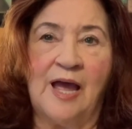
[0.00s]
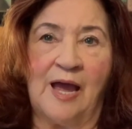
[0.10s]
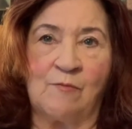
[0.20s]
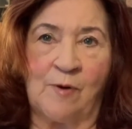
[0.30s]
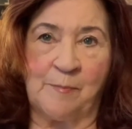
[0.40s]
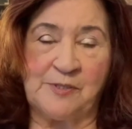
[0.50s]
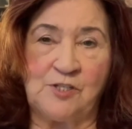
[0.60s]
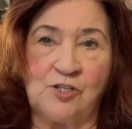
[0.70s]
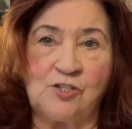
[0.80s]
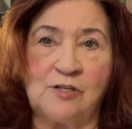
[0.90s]
and
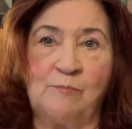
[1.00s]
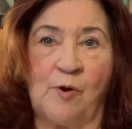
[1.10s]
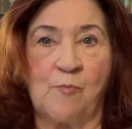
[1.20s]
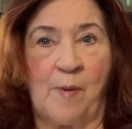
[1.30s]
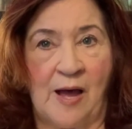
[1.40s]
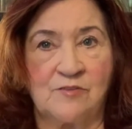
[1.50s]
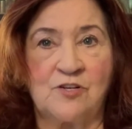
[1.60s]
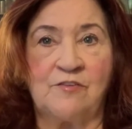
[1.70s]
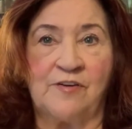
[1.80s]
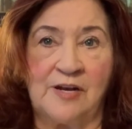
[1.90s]
repetition, both positive and